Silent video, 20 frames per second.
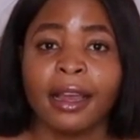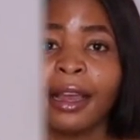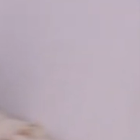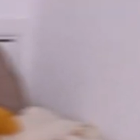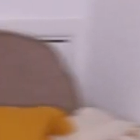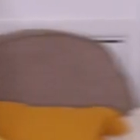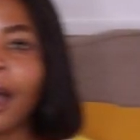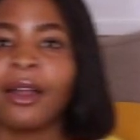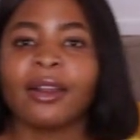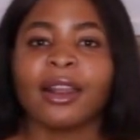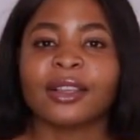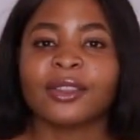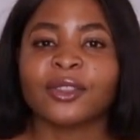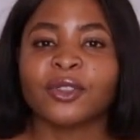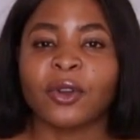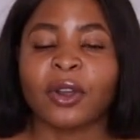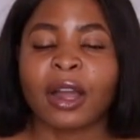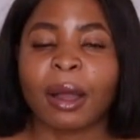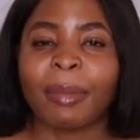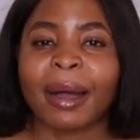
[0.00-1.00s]
Now let's
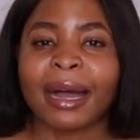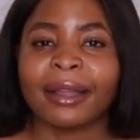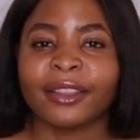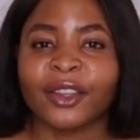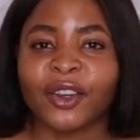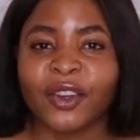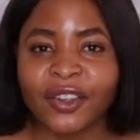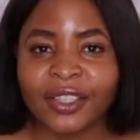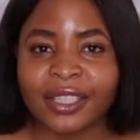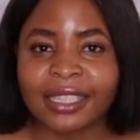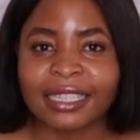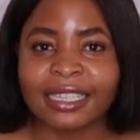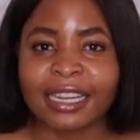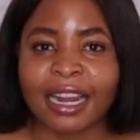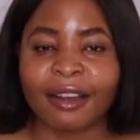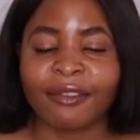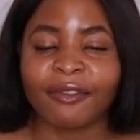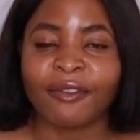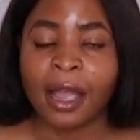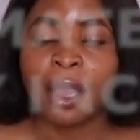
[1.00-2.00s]
talk about the good
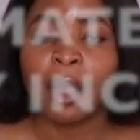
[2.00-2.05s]
stuff.